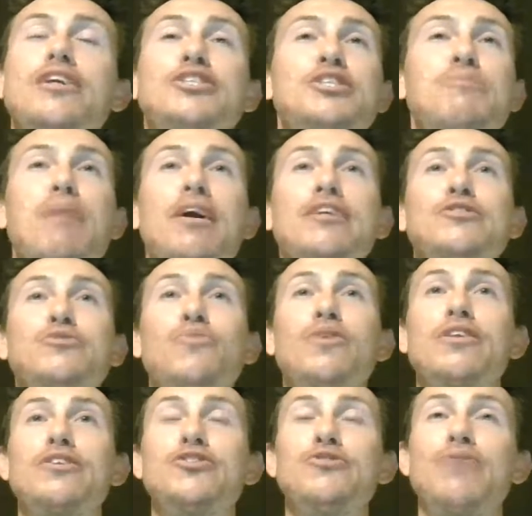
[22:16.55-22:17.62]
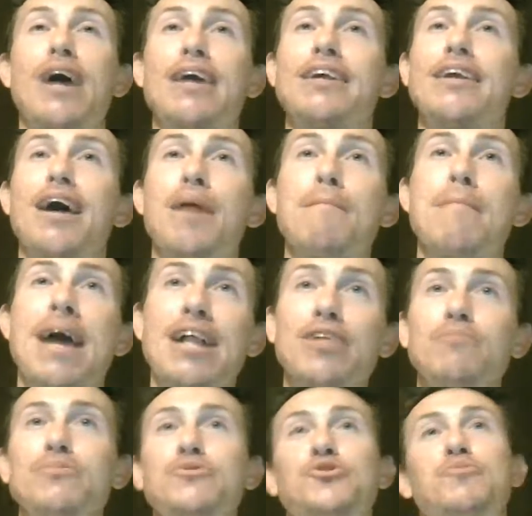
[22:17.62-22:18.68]
She bought one of the $299
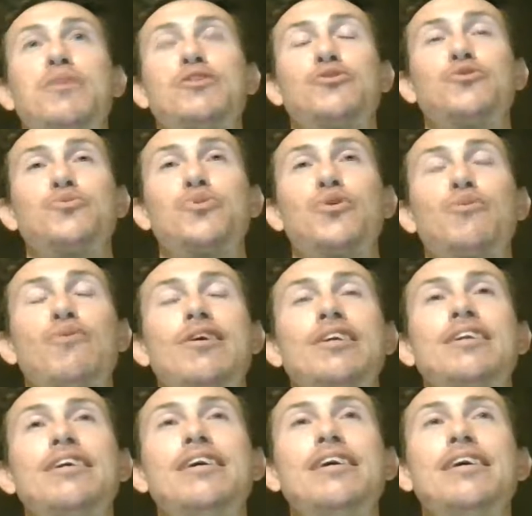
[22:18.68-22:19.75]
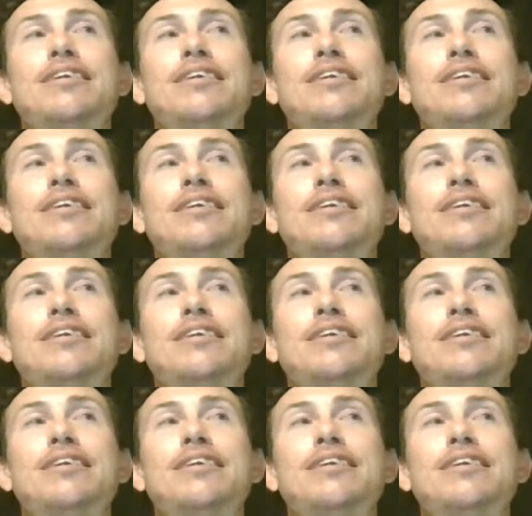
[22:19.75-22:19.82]
Malibu specials we were running.